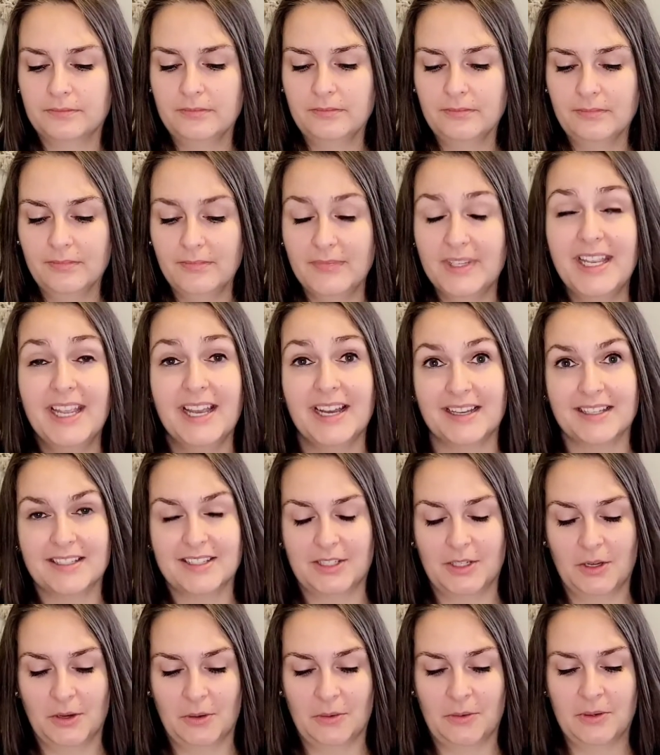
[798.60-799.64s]
yeah,
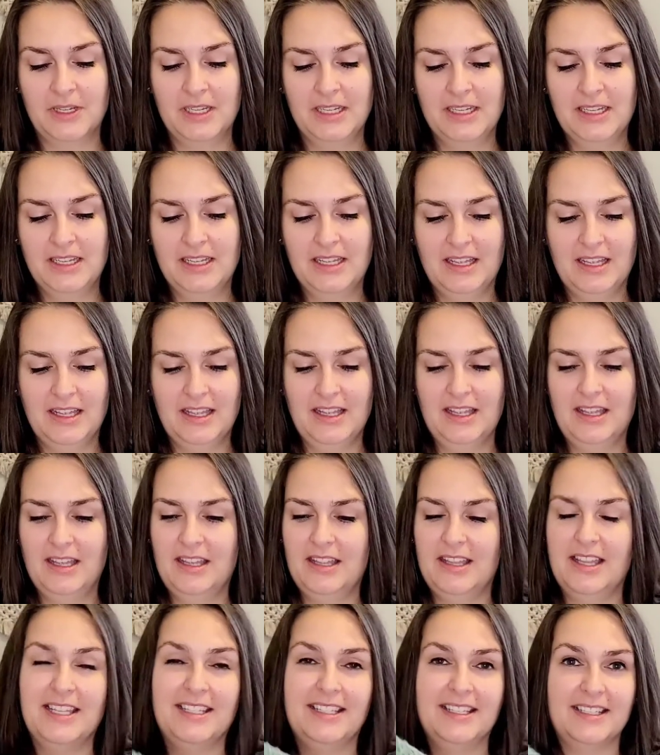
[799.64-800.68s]
so
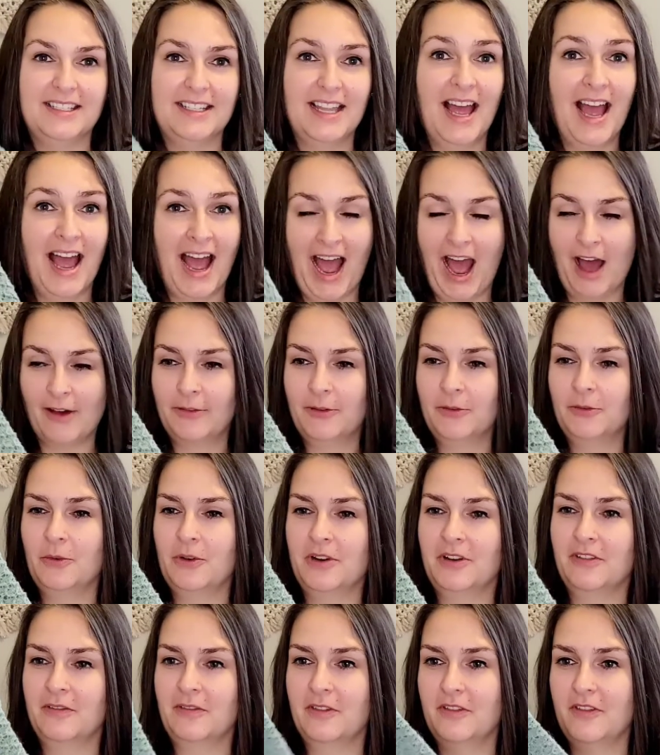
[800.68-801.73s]
this is half of one
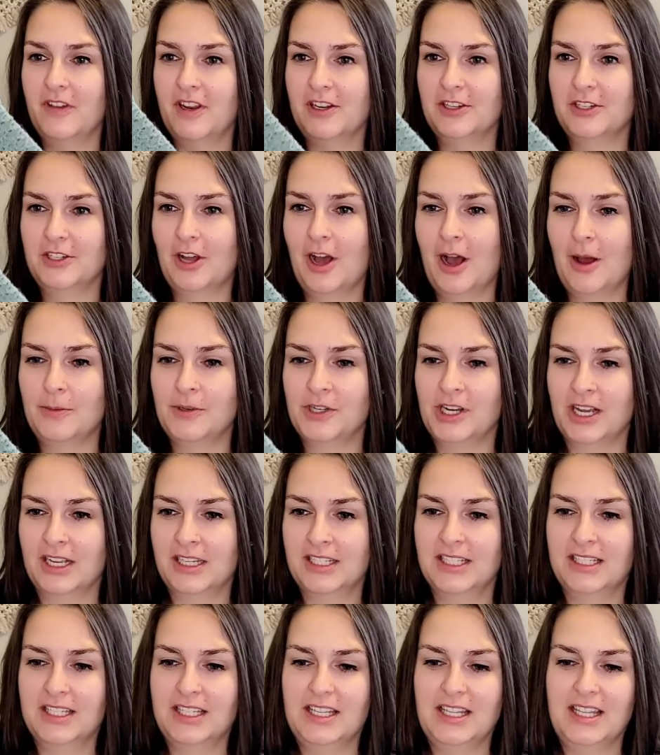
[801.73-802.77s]
of the finished
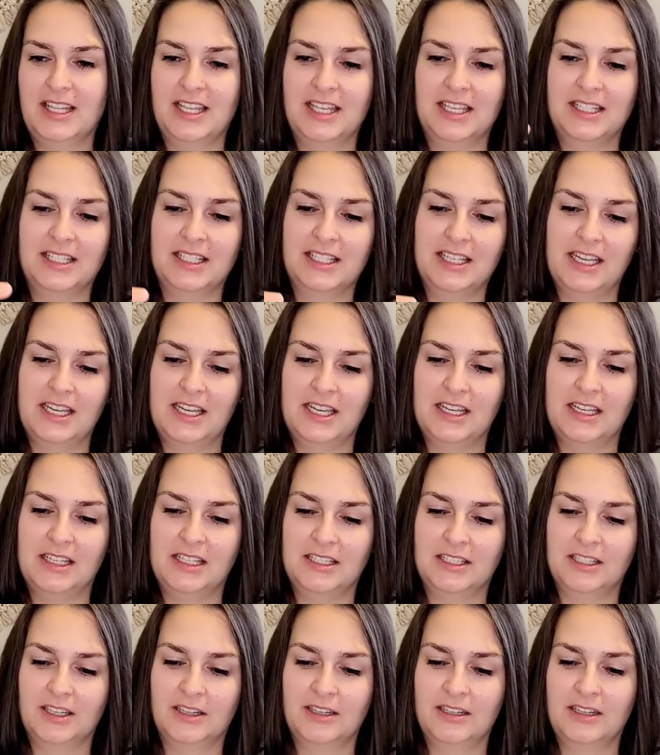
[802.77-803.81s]
objects. This is,
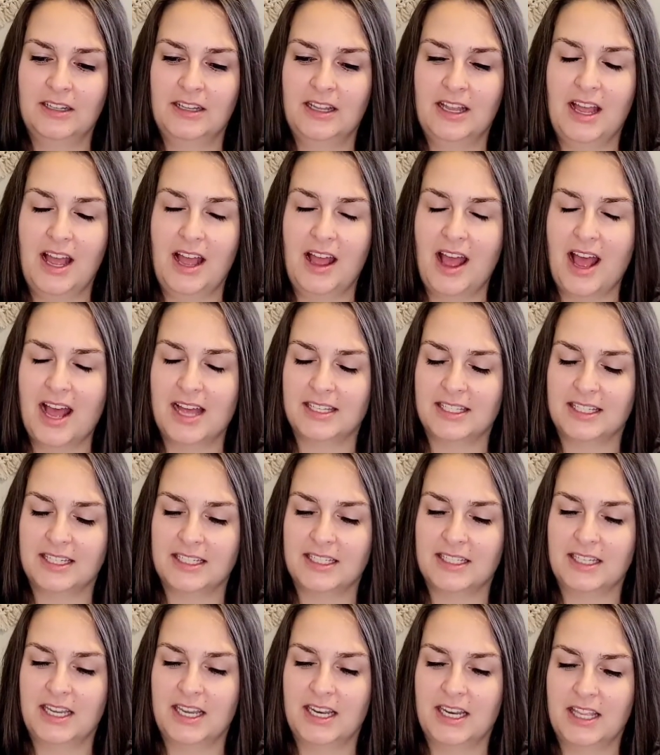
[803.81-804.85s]
as I
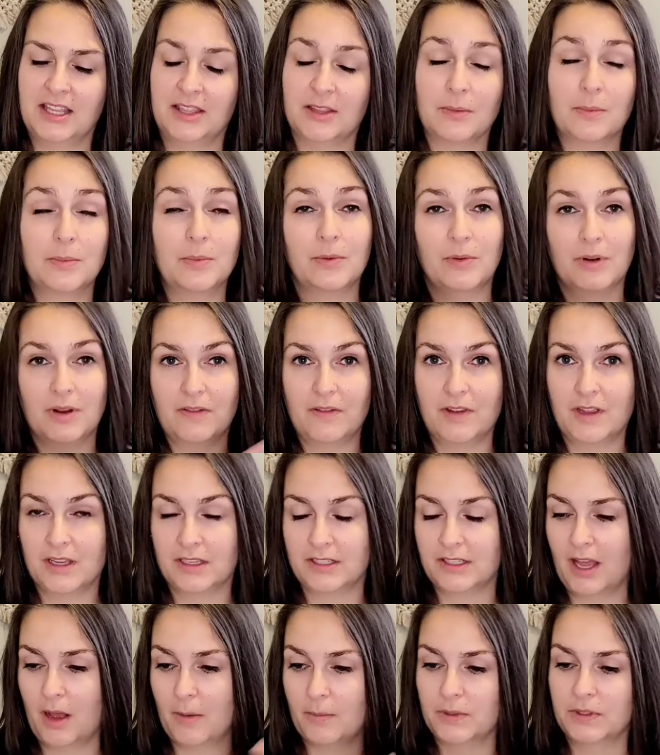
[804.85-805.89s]
said in the previous
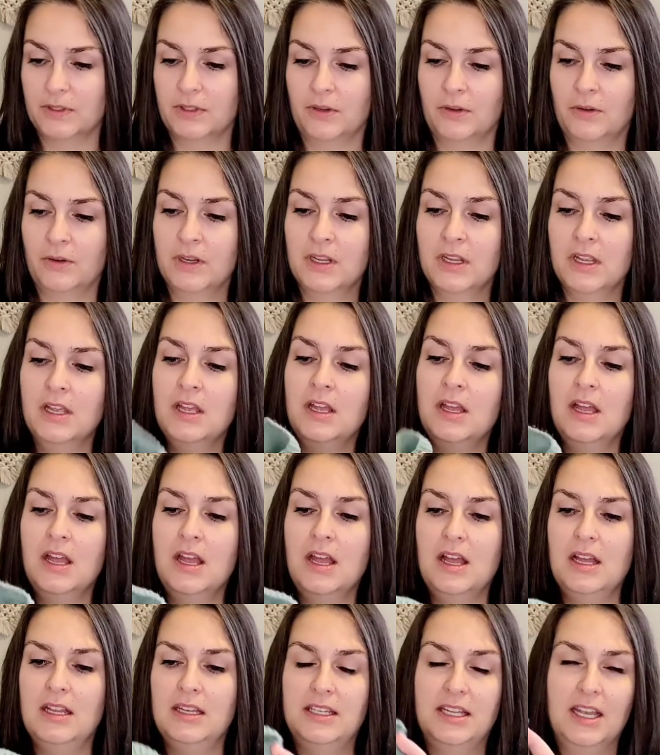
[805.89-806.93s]
episode,
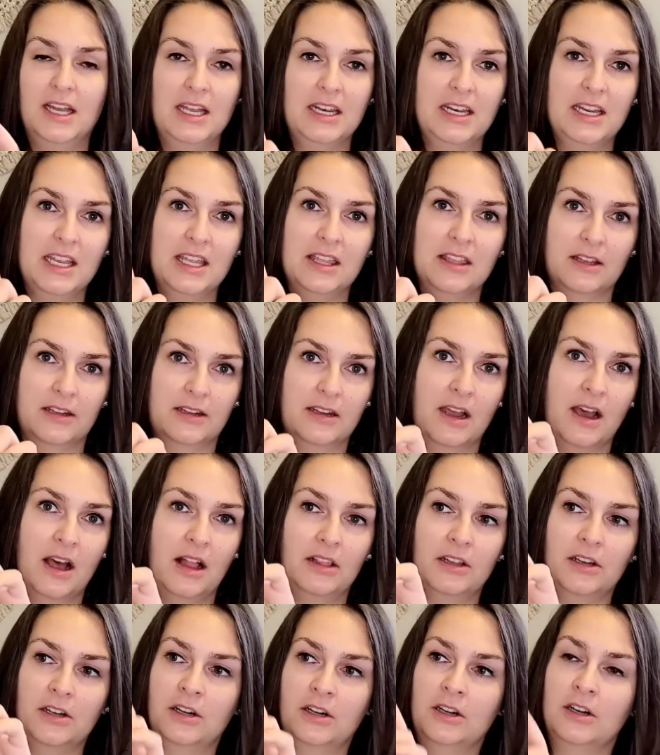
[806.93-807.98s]
done in the
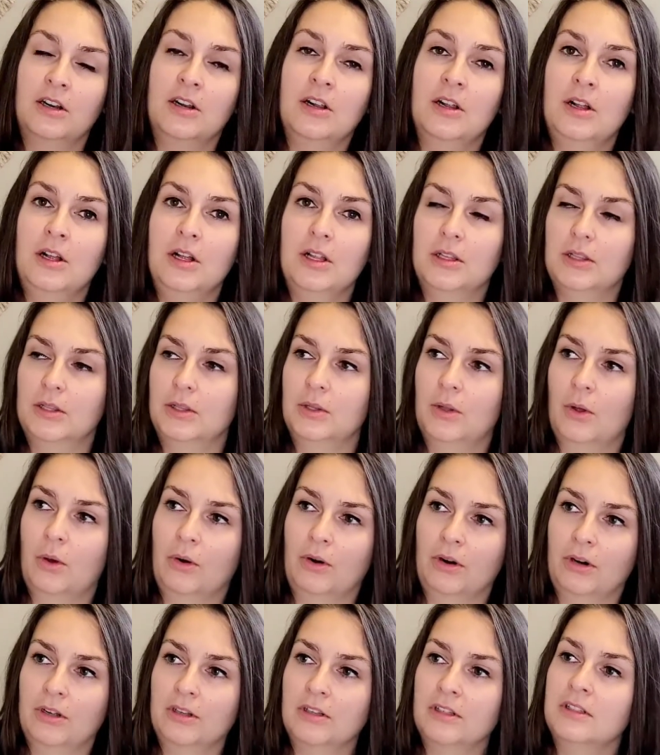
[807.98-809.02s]
color
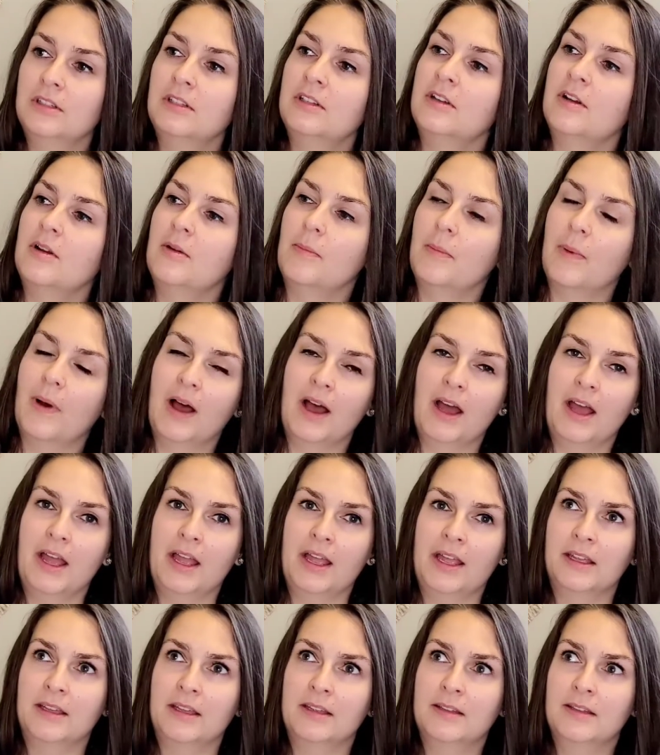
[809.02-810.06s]
Laurel by
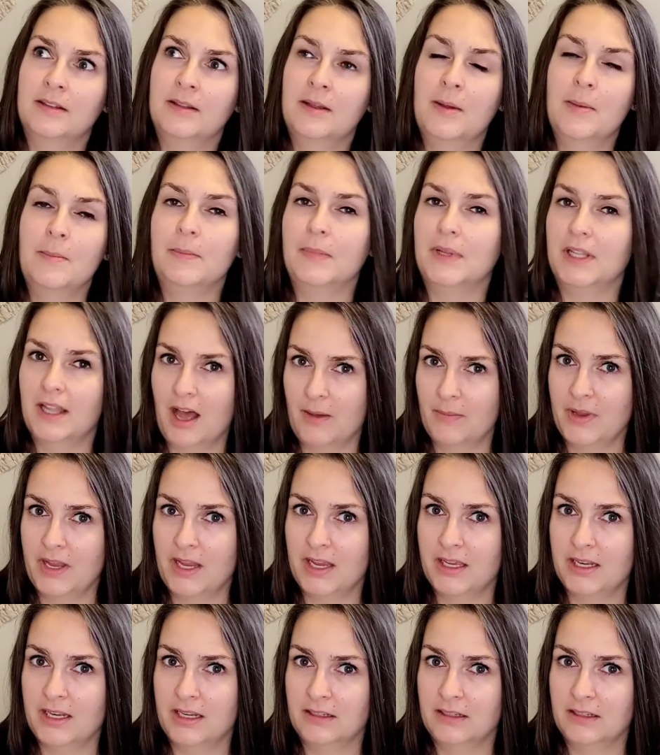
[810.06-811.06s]
Millamia.